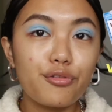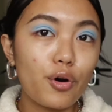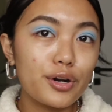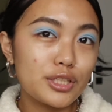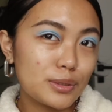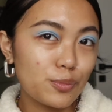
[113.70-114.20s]

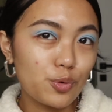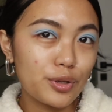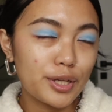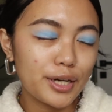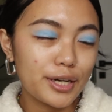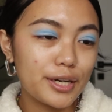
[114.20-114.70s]
For a
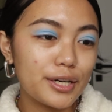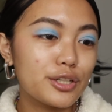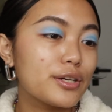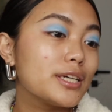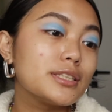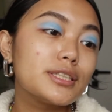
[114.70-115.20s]
smoother
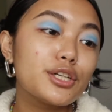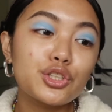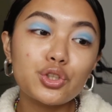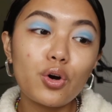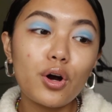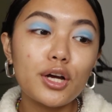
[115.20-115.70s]

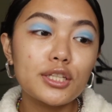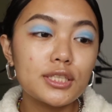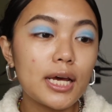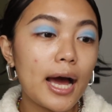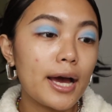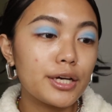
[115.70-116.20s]
transition
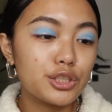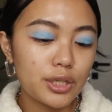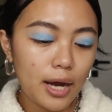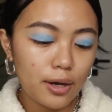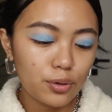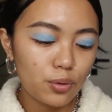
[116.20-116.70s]
sa
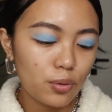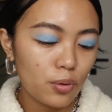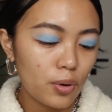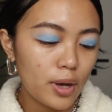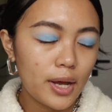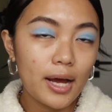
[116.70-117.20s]

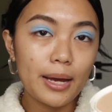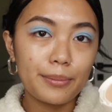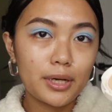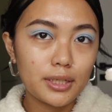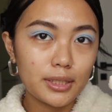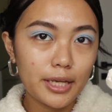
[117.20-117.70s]
eyeshadow,
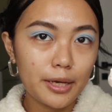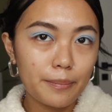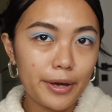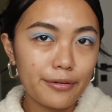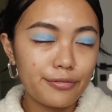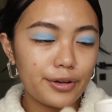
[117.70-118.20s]
I'm gonna
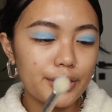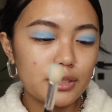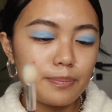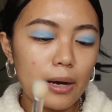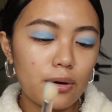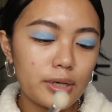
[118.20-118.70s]
take my
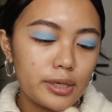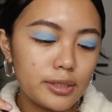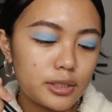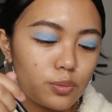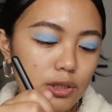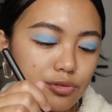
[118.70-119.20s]
face powder.
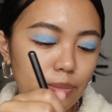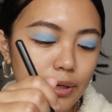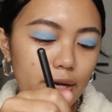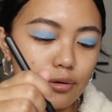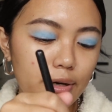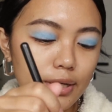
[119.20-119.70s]
This one is from
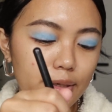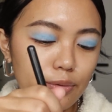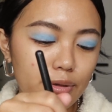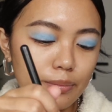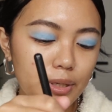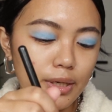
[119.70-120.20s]
Get Ready
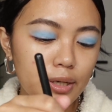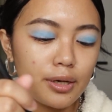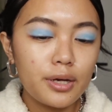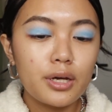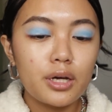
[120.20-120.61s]
With Me